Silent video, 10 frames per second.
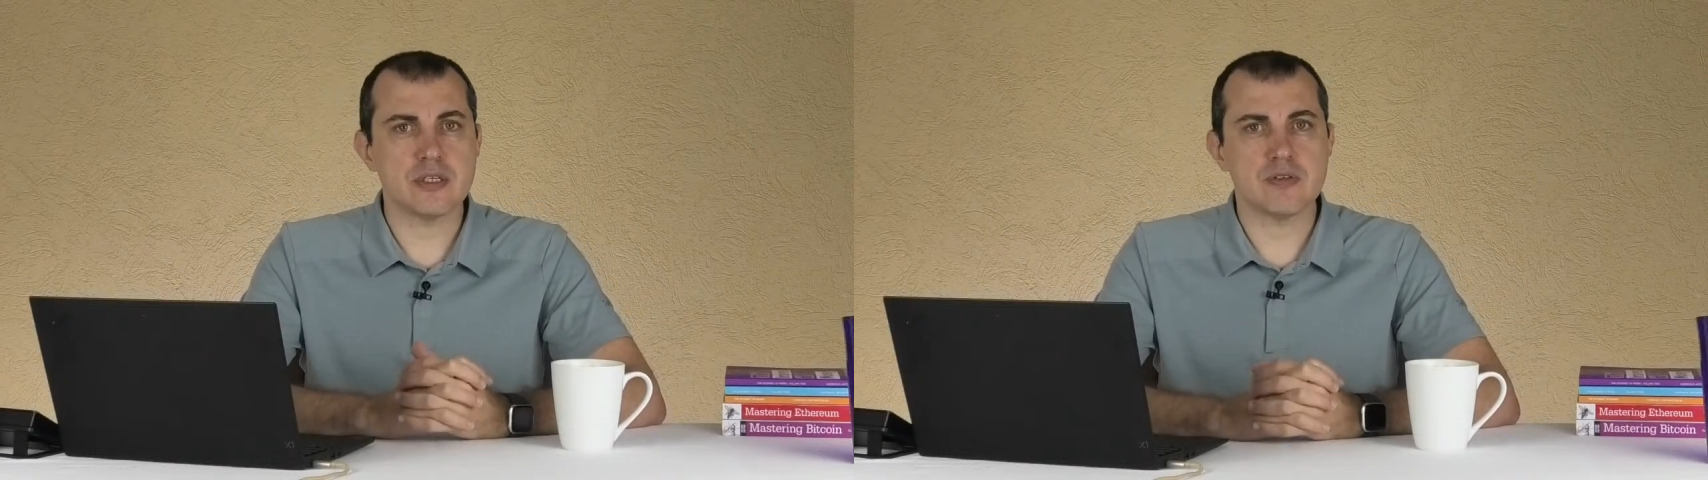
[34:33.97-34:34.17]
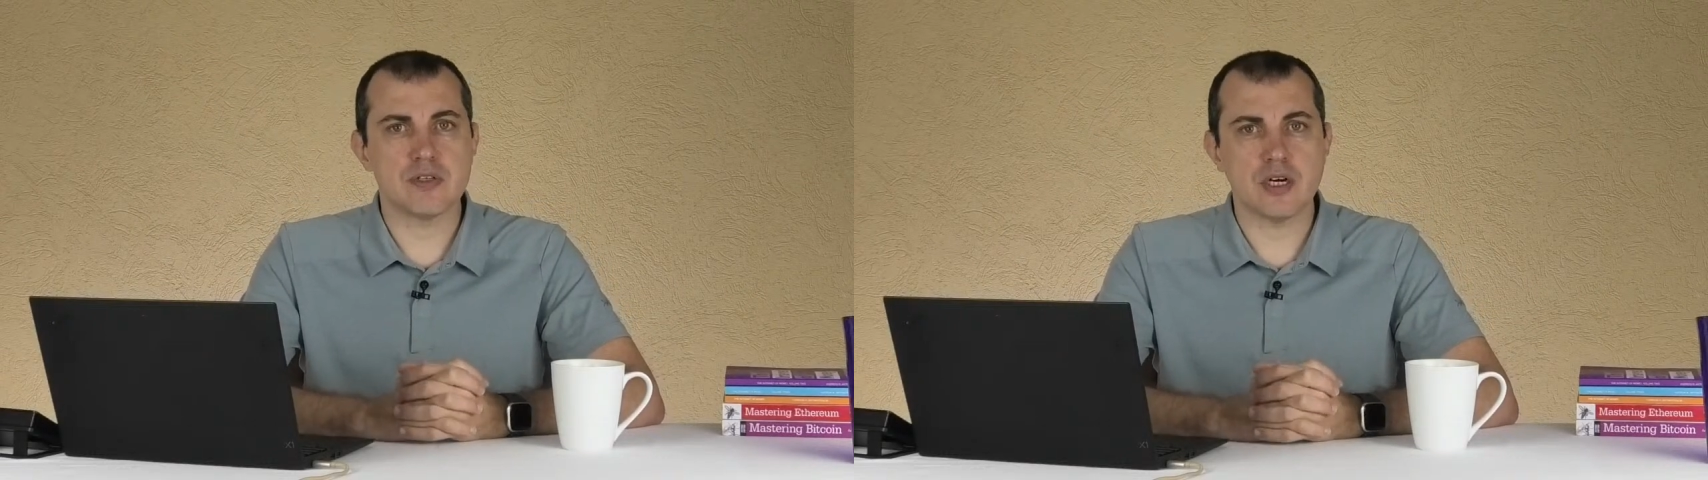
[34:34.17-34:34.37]

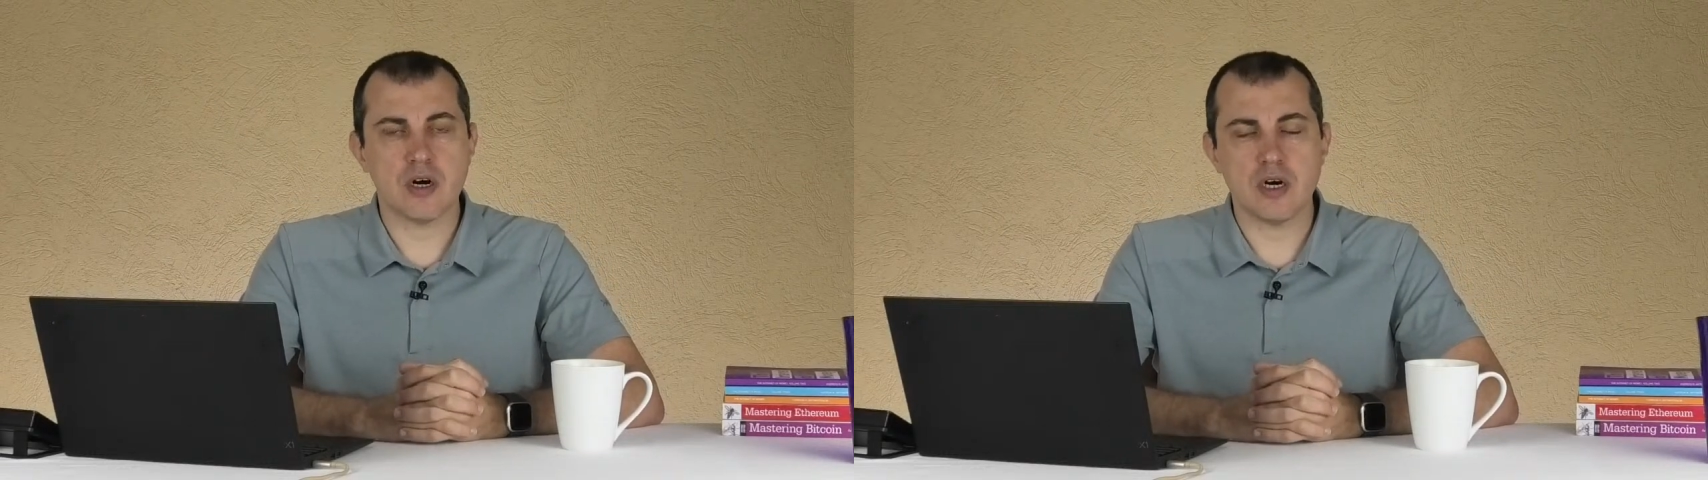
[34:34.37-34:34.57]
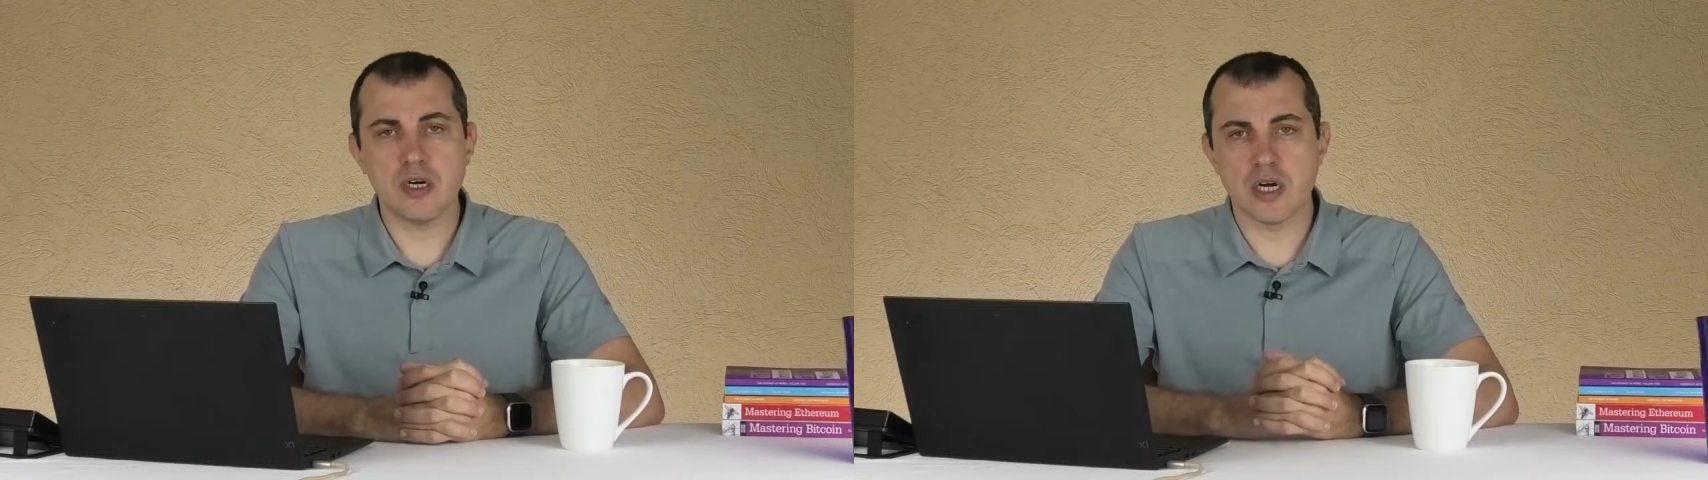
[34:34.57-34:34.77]
there
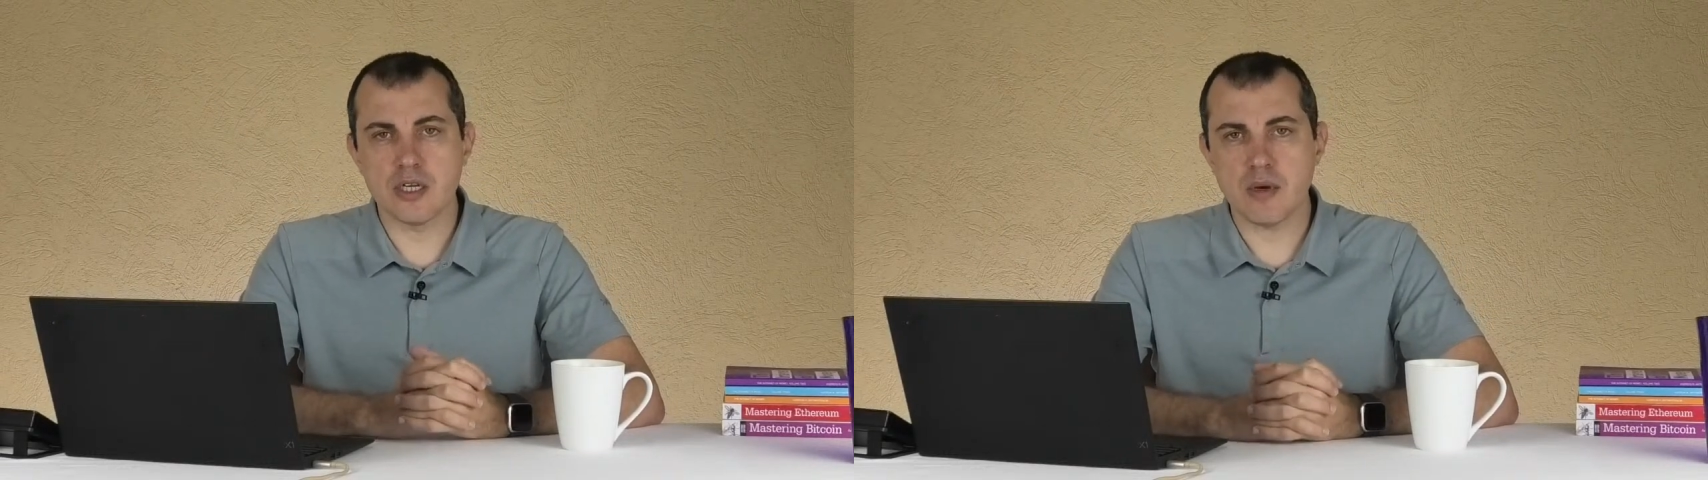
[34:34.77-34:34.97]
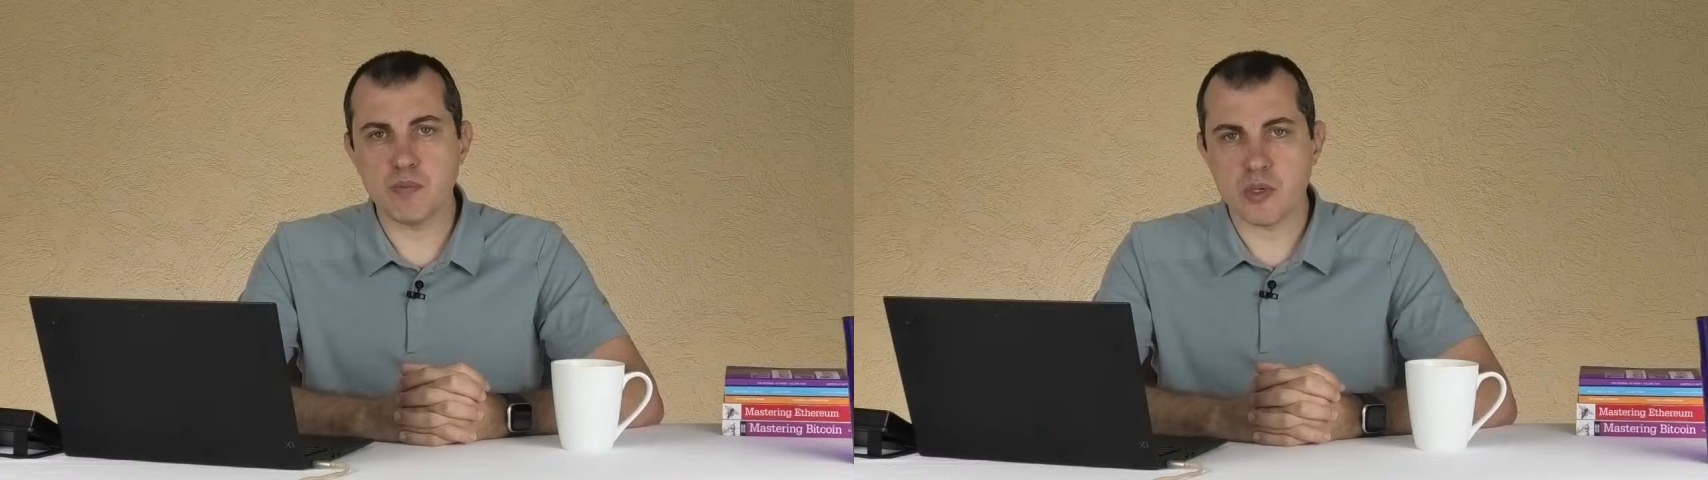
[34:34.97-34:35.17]
are a
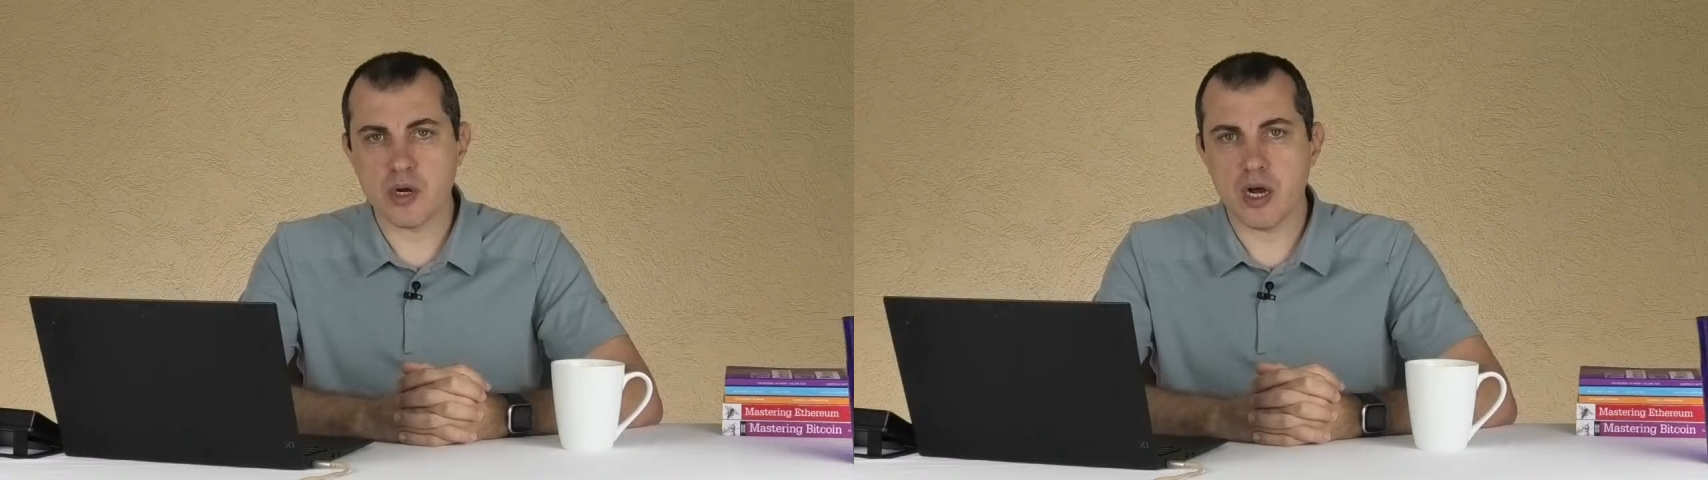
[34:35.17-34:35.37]
number